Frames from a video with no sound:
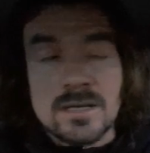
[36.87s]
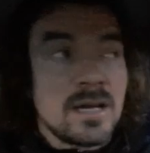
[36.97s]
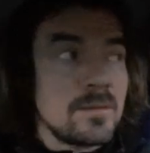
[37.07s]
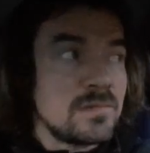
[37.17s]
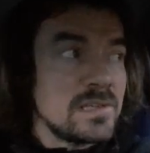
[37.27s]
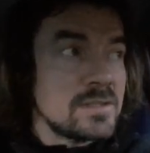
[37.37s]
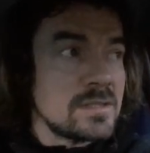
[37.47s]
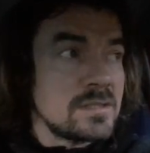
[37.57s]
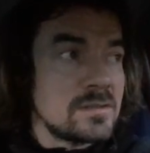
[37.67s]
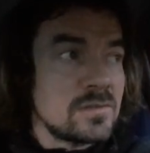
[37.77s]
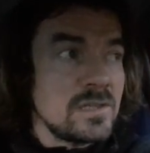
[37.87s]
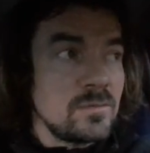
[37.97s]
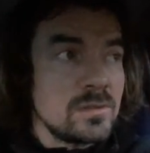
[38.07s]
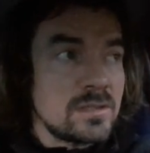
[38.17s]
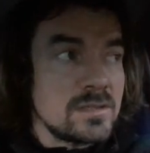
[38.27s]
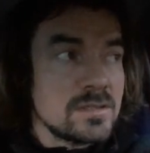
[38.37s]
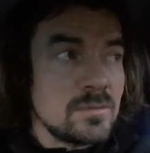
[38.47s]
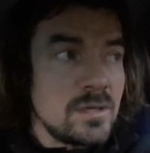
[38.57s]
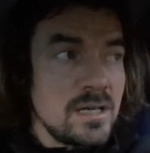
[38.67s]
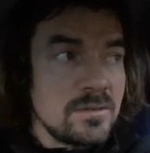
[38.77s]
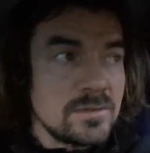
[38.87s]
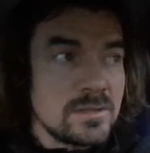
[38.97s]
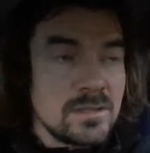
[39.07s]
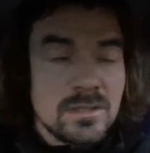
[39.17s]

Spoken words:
arborists, tree workers, whatever,